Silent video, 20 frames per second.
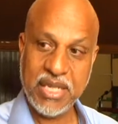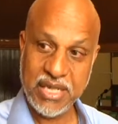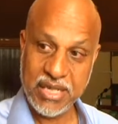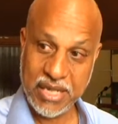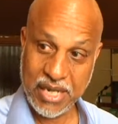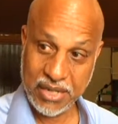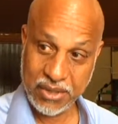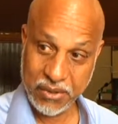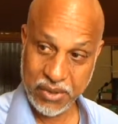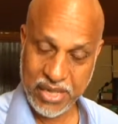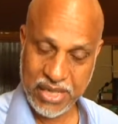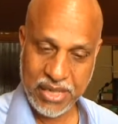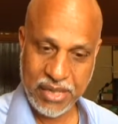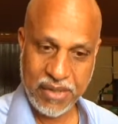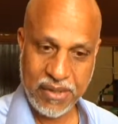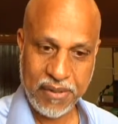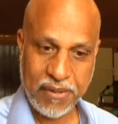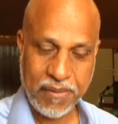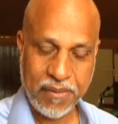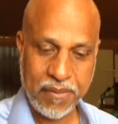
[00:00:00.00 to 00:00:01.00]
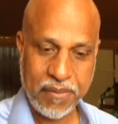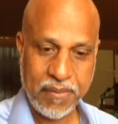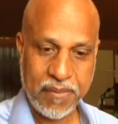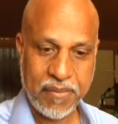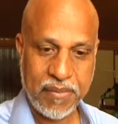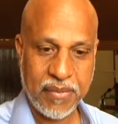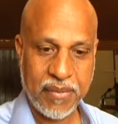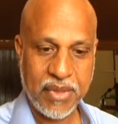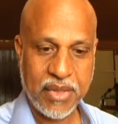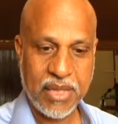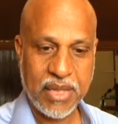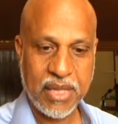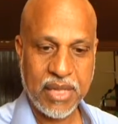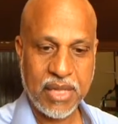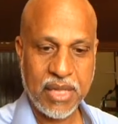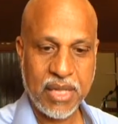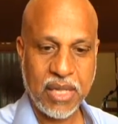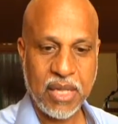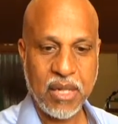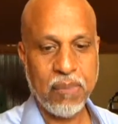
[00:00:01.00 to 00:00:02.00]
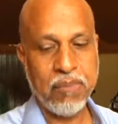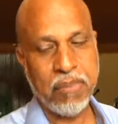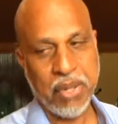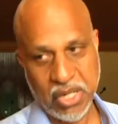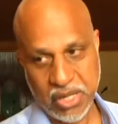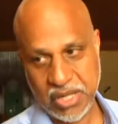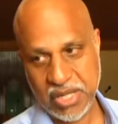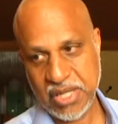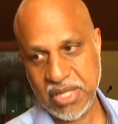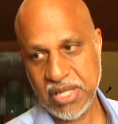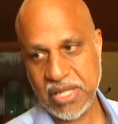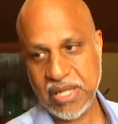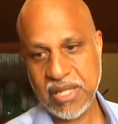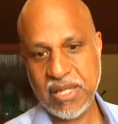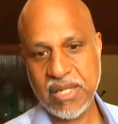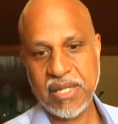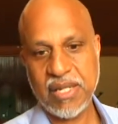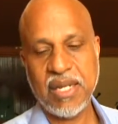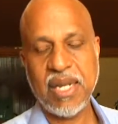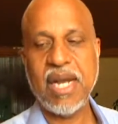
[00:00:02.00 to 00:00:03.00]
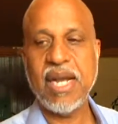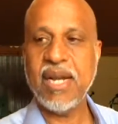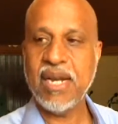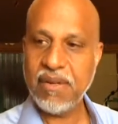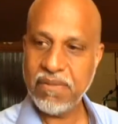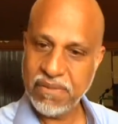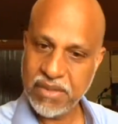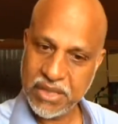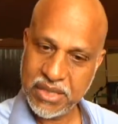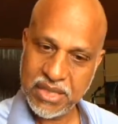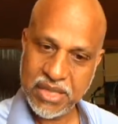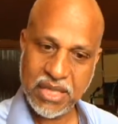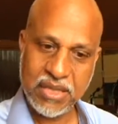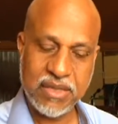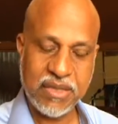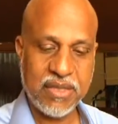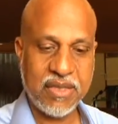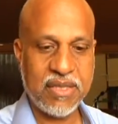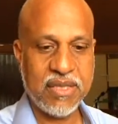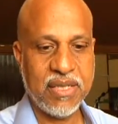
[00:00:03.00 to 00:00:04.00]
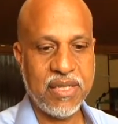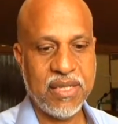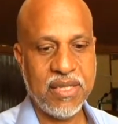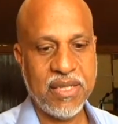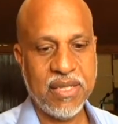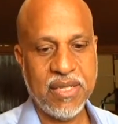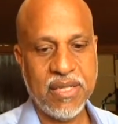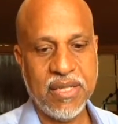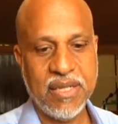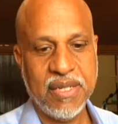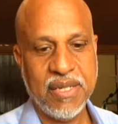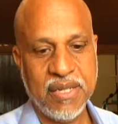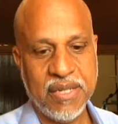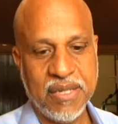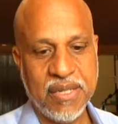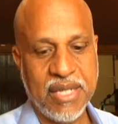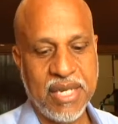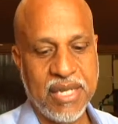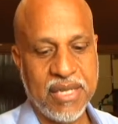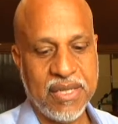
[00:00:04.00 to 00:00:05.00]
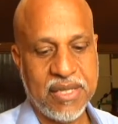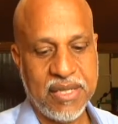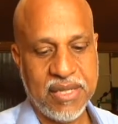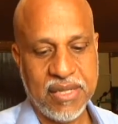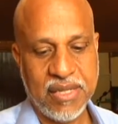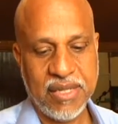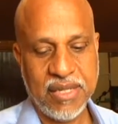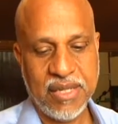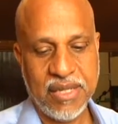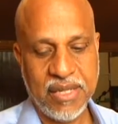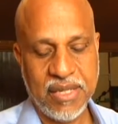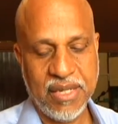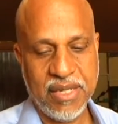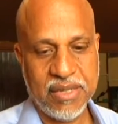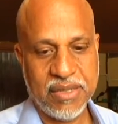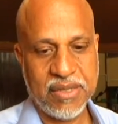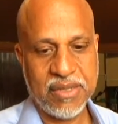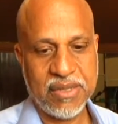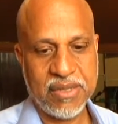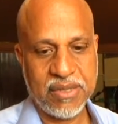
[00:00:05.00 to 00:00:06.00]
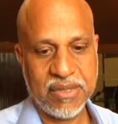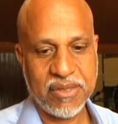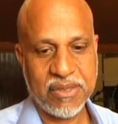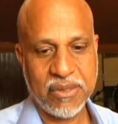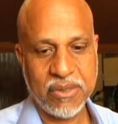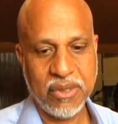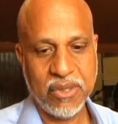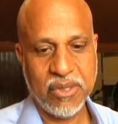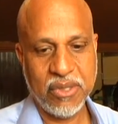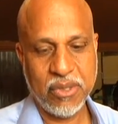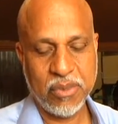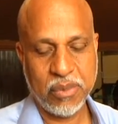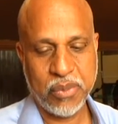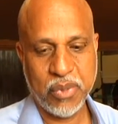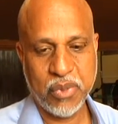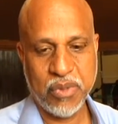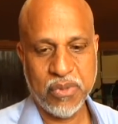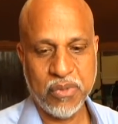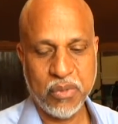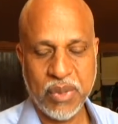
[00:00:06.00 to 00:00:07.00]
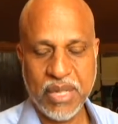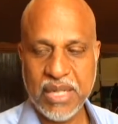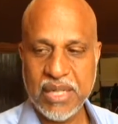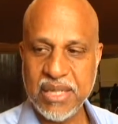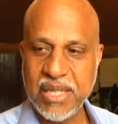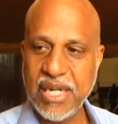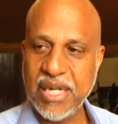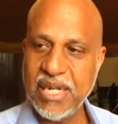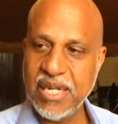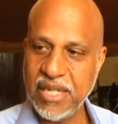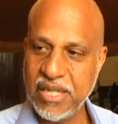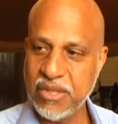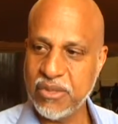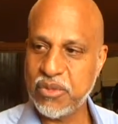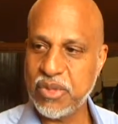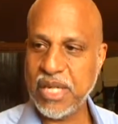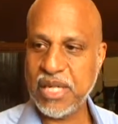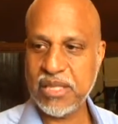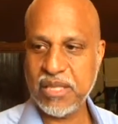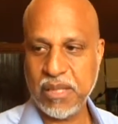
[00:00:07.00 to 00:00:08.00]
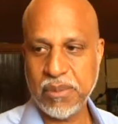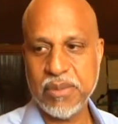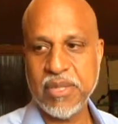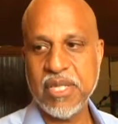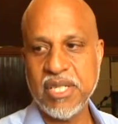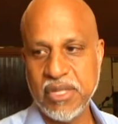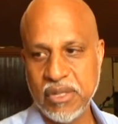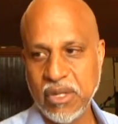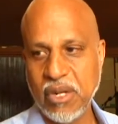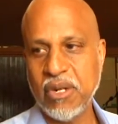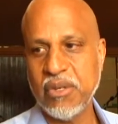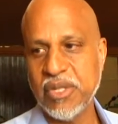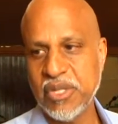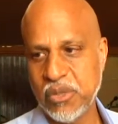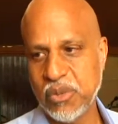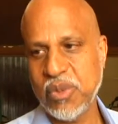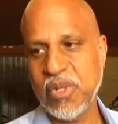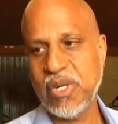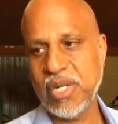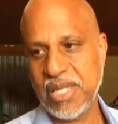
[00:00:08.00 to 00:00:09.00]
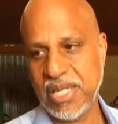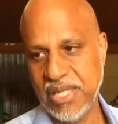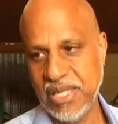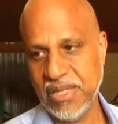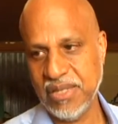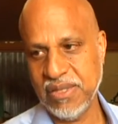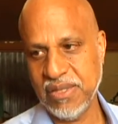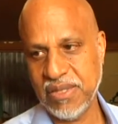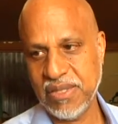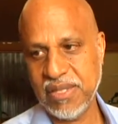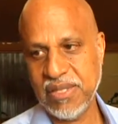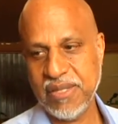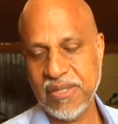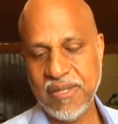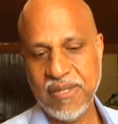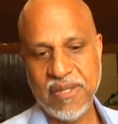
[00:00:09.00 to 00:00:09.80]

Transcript: in Dangriga, but I have the sense that it's going to prove well nigh intractable in Orange Walk East.